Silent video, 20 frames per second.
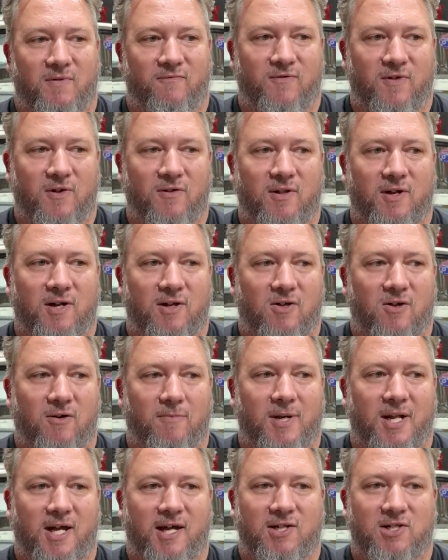Fuel and
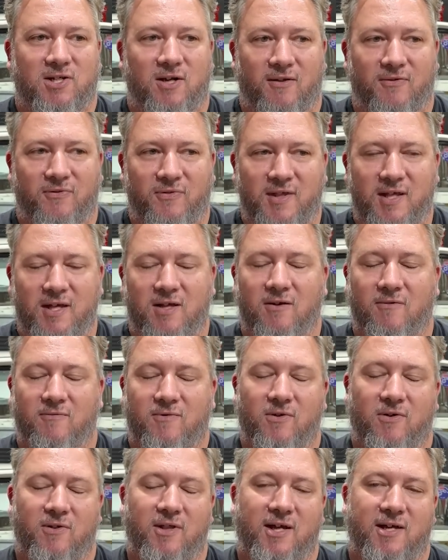accommodation, I think
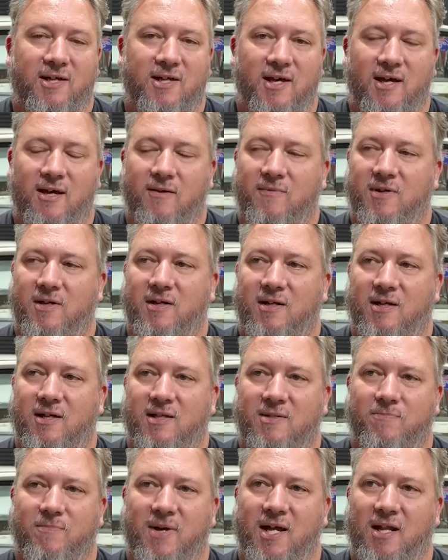I've got that covered.
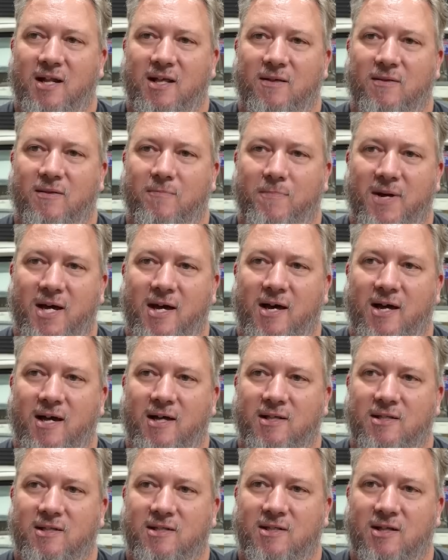It's mainly the
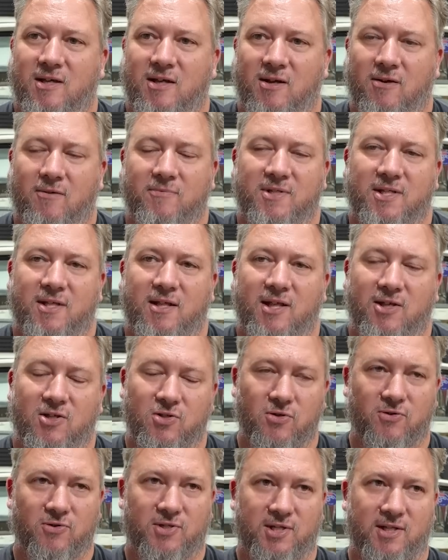parts, and obviously the
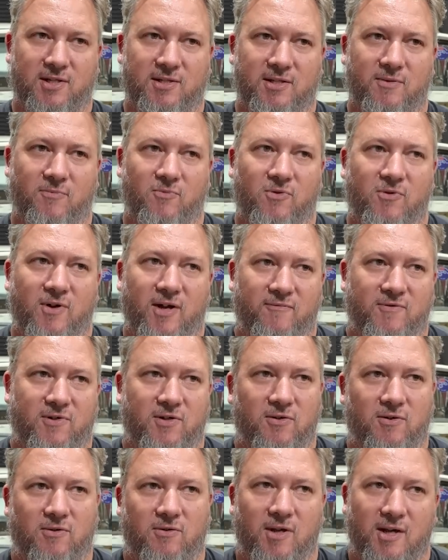exhaust system will have
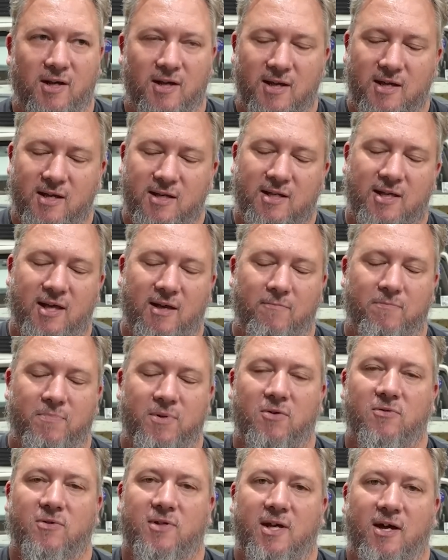to get
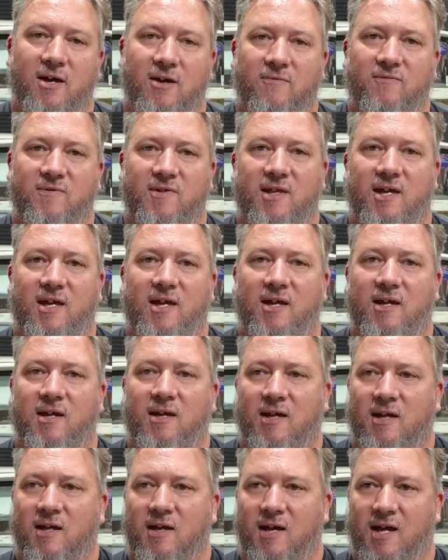built over
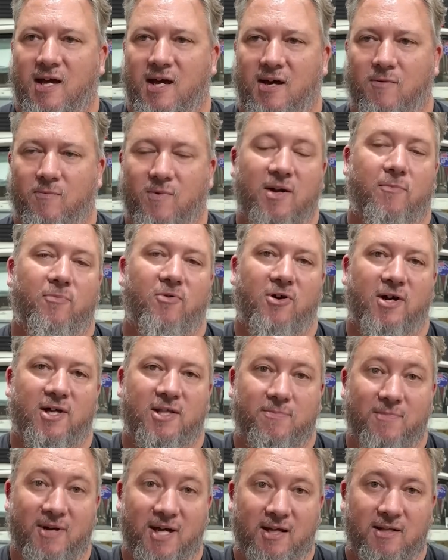there. One of
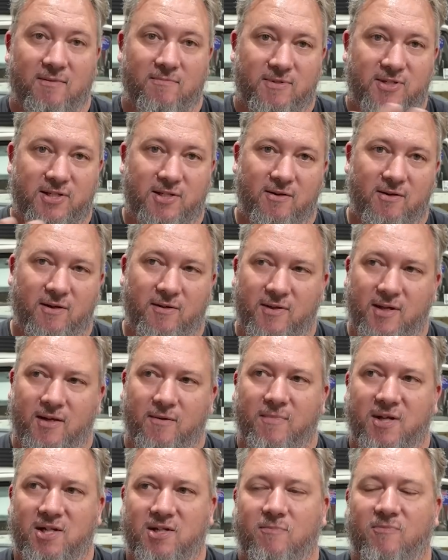Brian's mates, I think
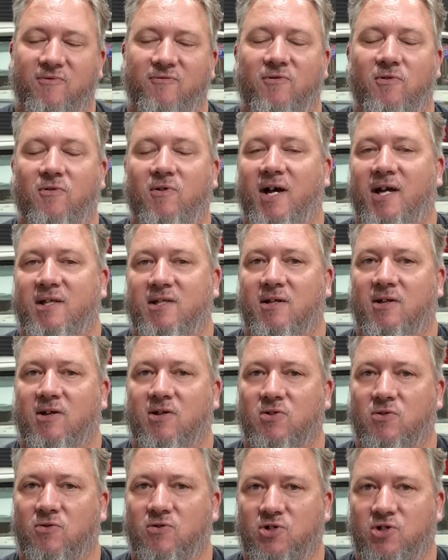I mentioned before, has an
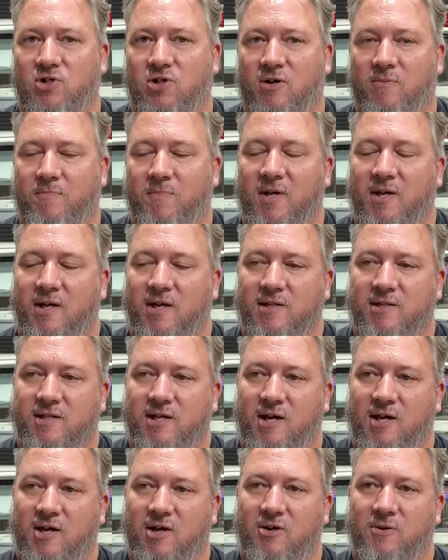exhaust shop,
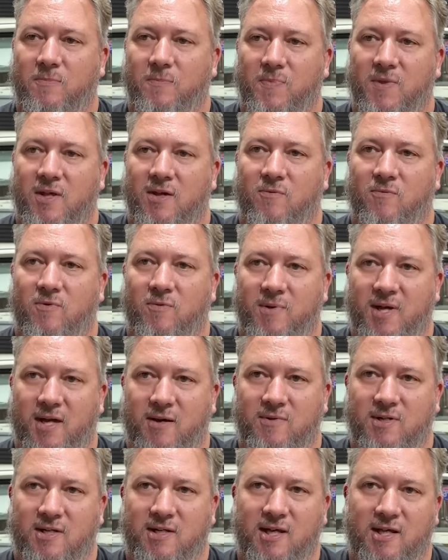so we'll be
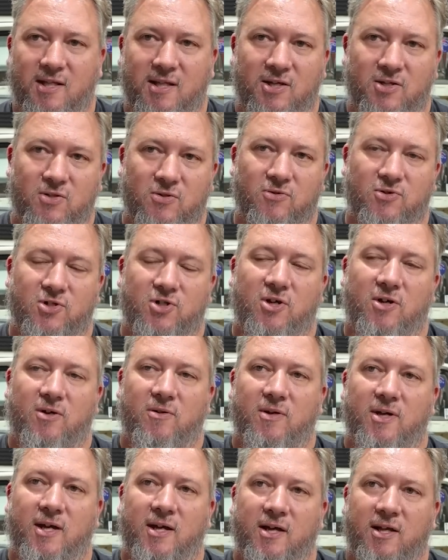able to get the
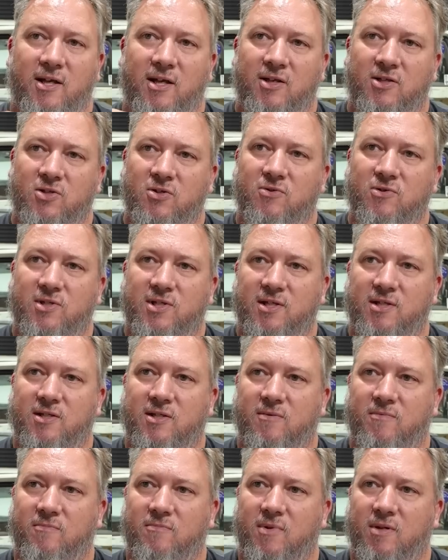exhaust
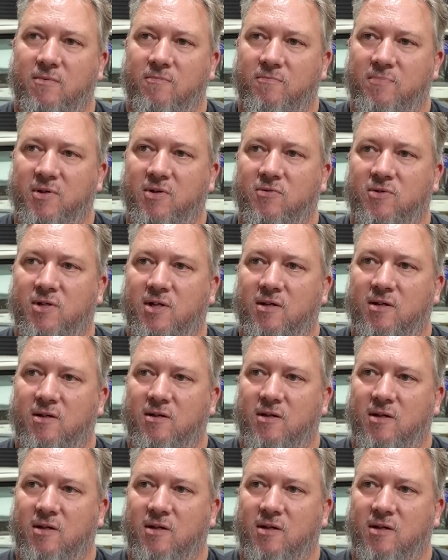system built.